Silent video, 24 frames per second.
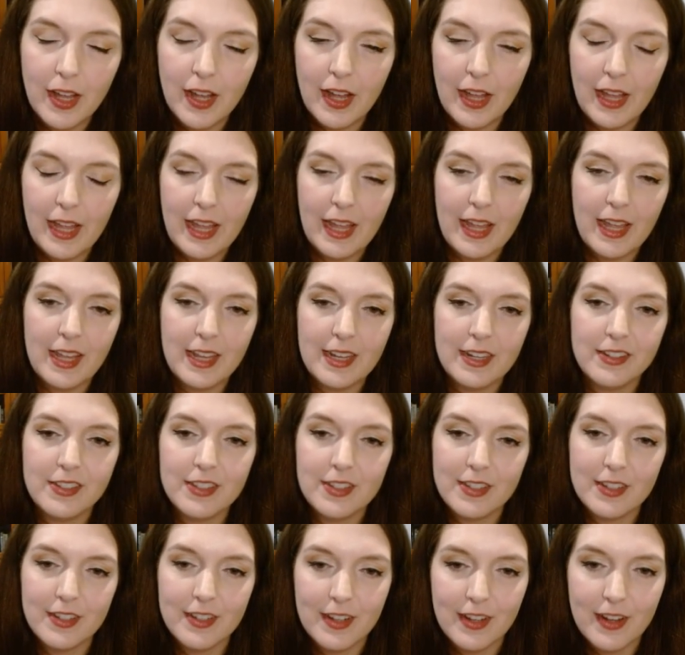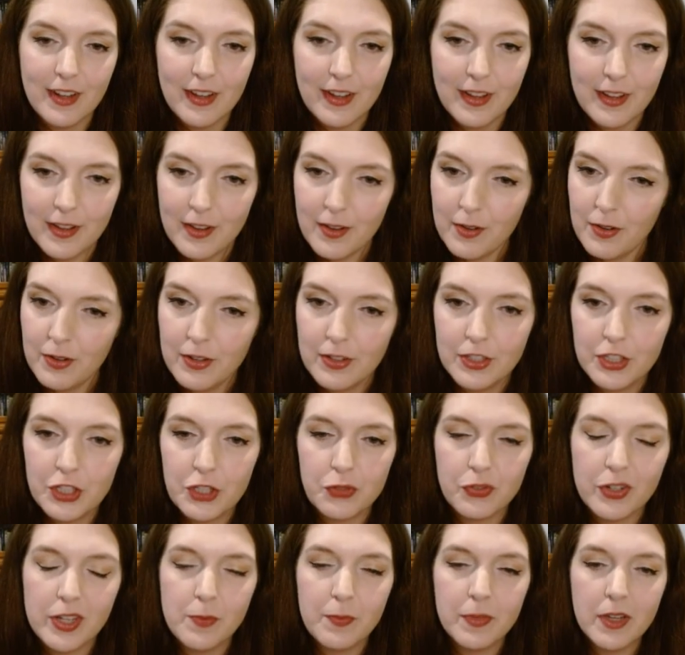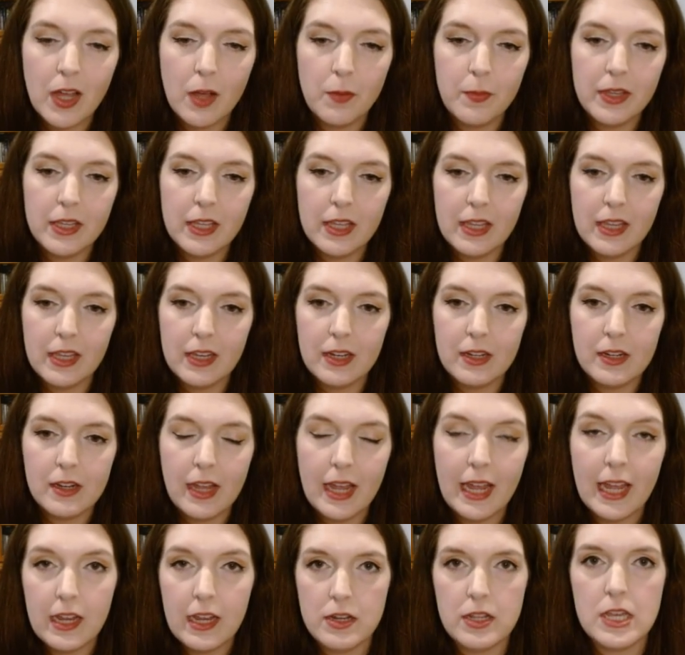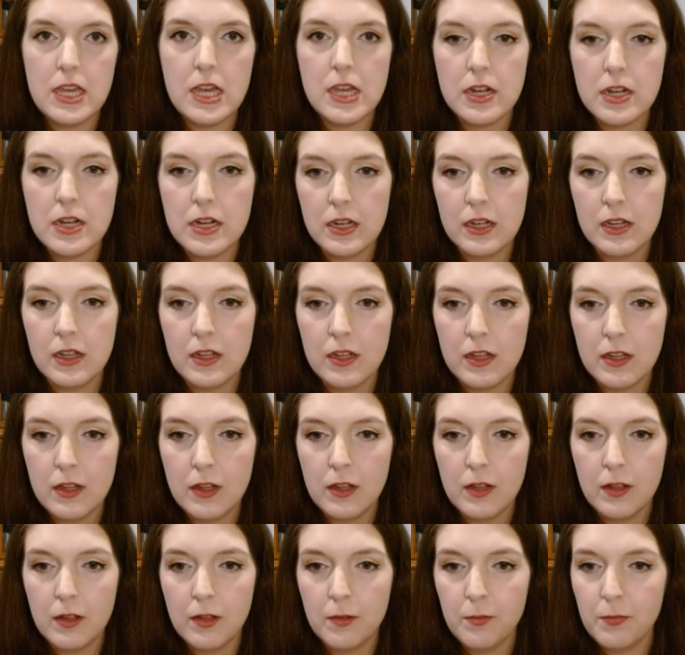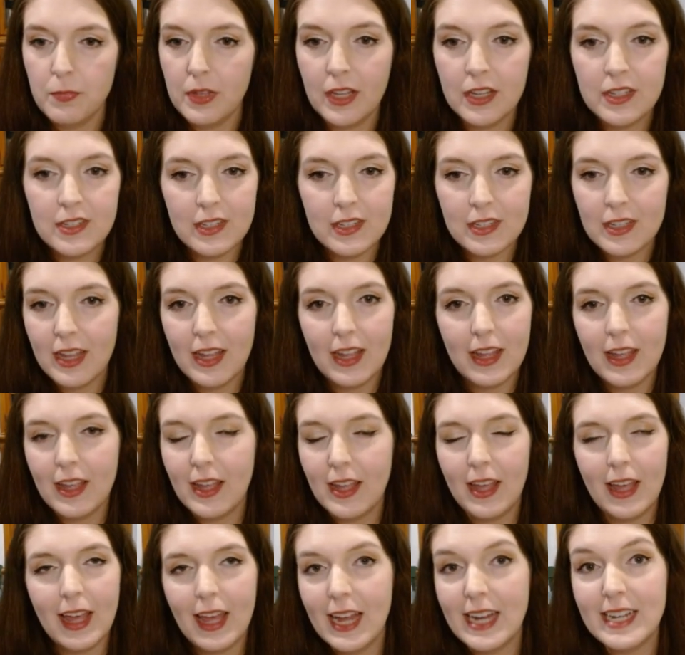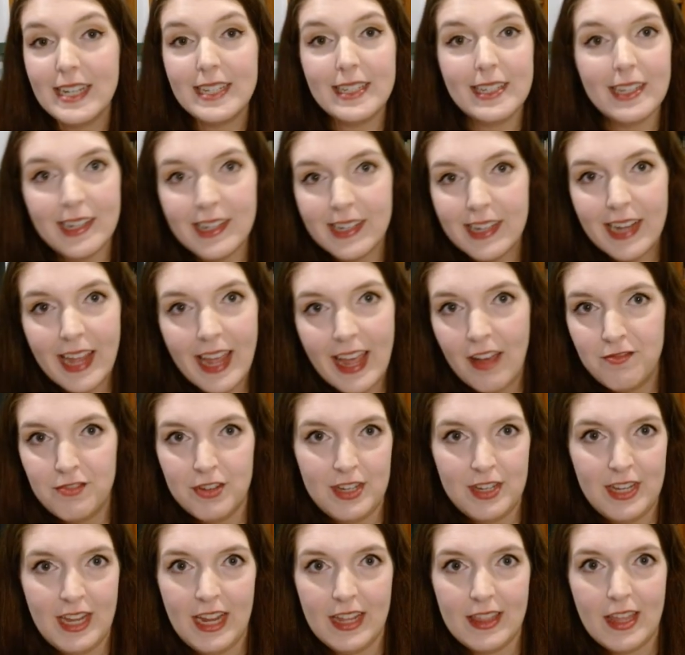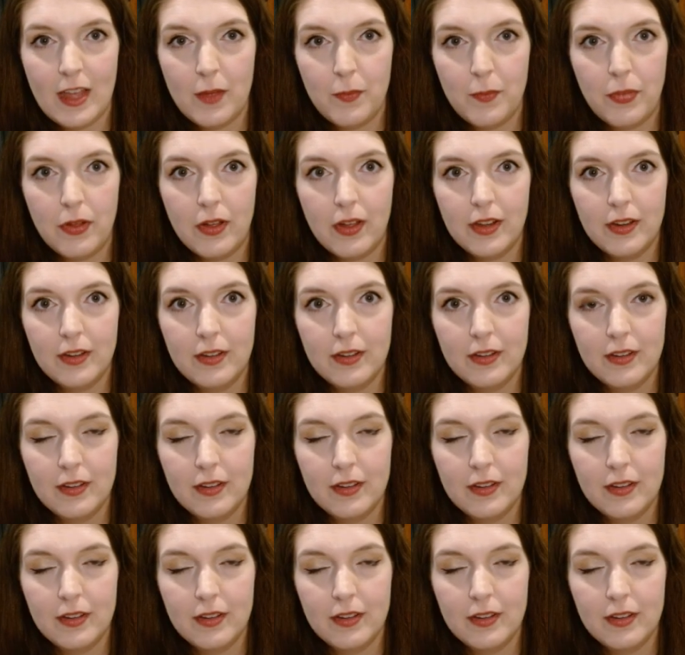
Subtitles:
And stream coming in handy here, because I didn't have to take that pawn.